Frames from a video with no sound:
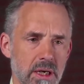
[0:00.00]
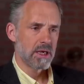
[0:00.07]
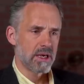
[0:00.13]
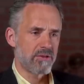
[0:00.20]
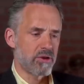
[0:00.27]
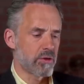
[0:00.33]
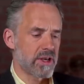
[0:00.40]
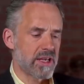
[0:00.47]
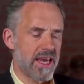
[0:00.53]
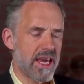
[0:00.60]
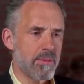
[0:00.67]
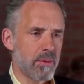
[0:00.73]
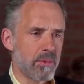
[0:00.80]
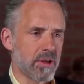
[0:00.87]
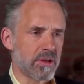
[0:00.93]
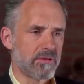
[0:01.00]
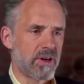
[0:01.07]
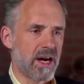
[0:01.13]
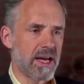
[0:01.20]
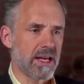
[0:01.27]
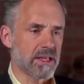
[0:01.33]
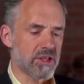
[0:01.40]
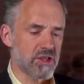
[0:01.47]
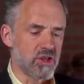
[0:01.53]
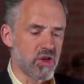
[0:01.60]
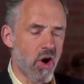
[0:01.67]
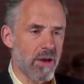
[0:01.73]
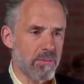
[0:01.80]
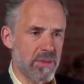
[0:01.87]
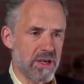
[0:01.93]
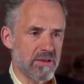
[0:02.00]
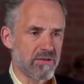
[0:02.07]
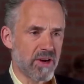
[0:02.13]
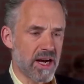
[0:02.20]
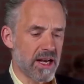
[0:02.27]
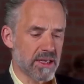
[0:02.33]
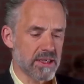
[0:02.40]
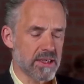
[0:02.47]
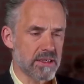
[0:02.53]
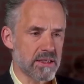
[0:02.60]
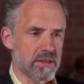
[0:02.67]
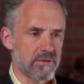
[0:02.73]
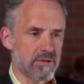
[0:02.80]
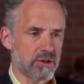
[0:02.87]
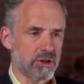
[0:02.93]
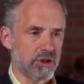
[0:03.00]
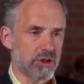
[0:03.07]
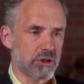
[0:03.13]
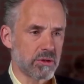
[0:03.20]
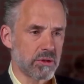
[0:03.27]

If you're incapable of violence, not being violent isn't a virtue.